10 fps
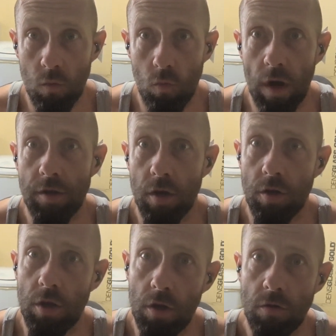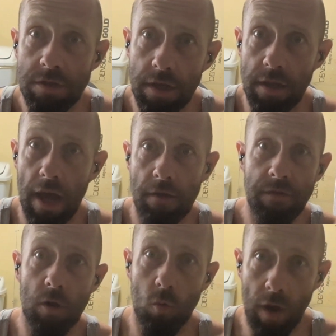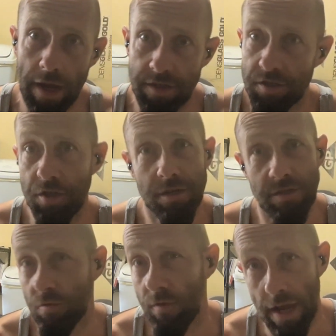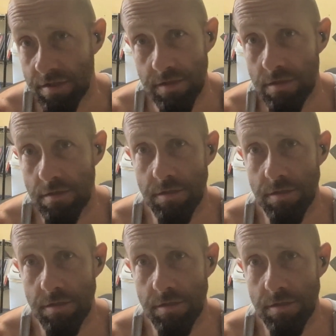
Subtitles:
when you're using the heavier weights, just rest.